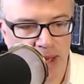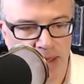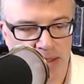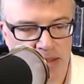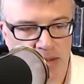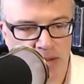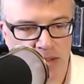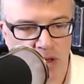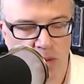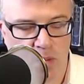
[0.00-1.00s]
So
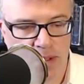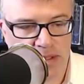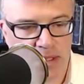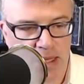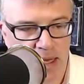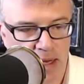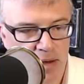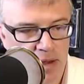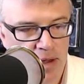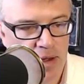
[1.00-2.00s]
once again,
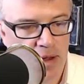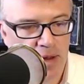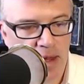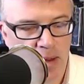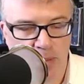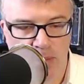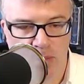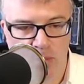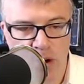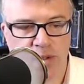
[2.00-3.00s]
they wrote
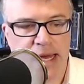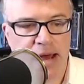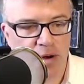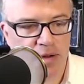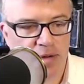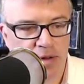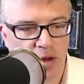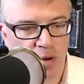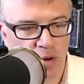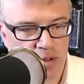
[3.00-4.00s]
down the oral
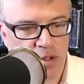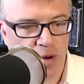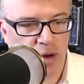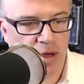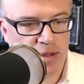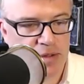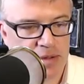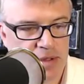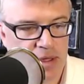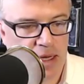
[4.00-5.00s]
Torah
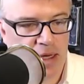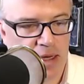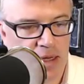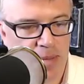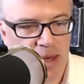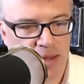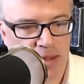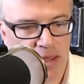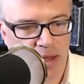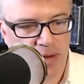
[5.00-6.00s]
in about the year,
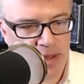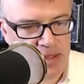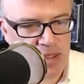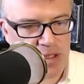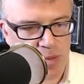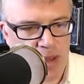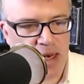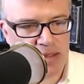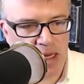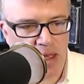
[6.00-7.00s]
they say the span is like
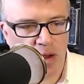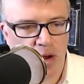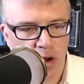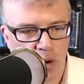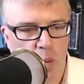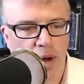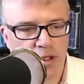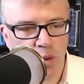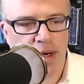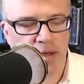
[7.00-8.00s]
120
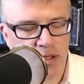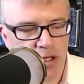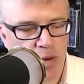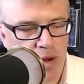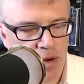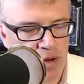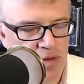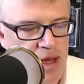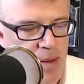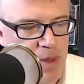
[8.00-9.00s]
to 200 of the Common
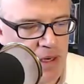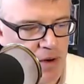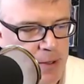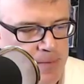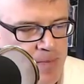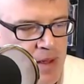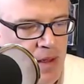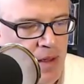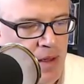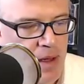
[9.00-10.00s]
Era.
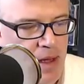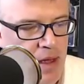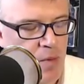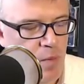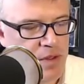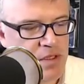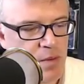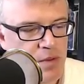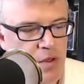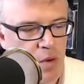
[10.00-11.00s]
And once it was all
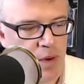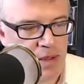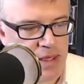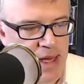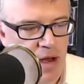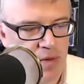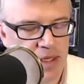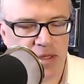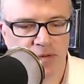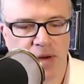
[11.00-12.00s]
written down, they said,
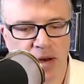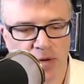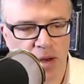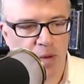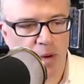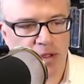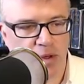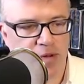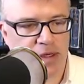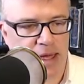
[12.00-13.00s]
fine, great, we wrote this whole
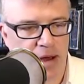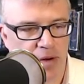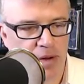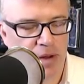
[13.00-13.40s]
thing down.